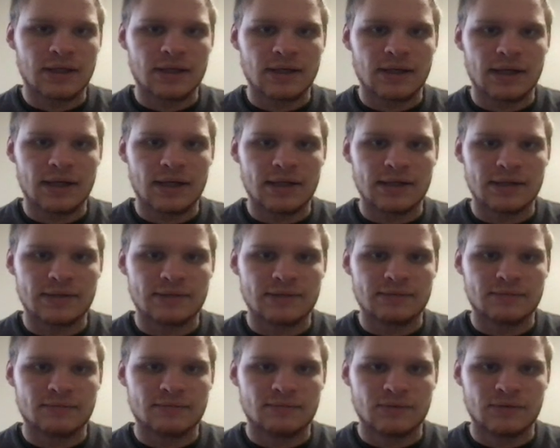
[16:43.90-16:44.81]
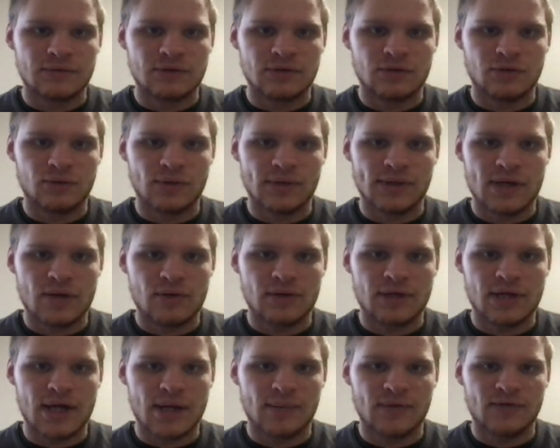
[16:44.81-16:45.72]
I do without
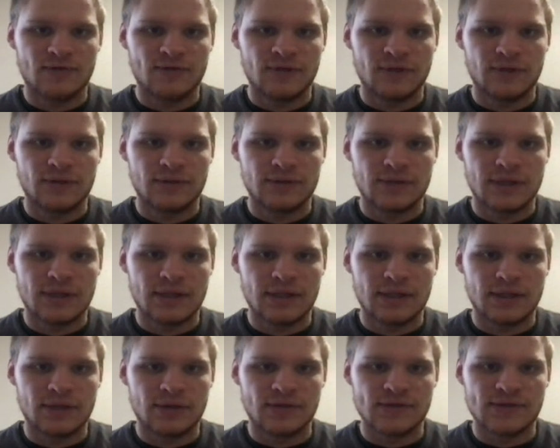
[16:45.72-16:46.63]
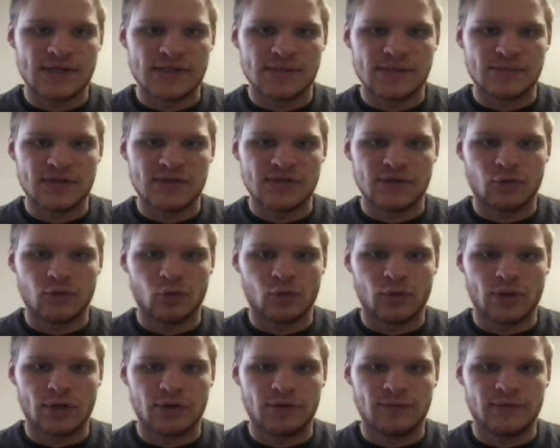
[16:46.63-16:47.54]
a comment field and here it says missing
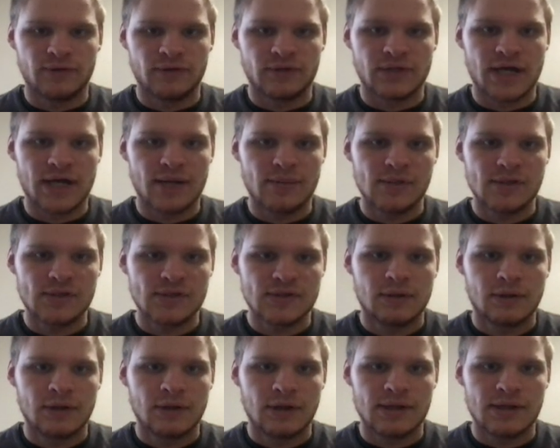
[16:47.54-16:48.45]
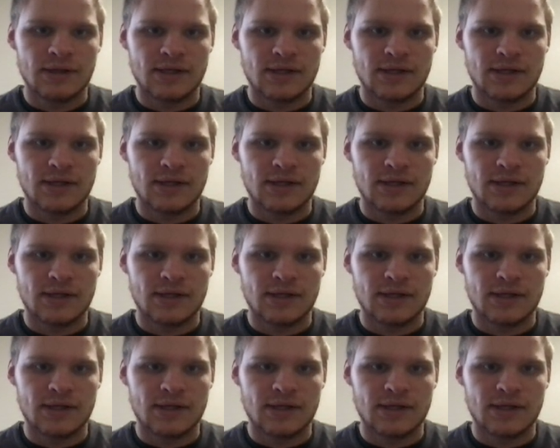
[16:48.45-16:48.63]
required field comment and then I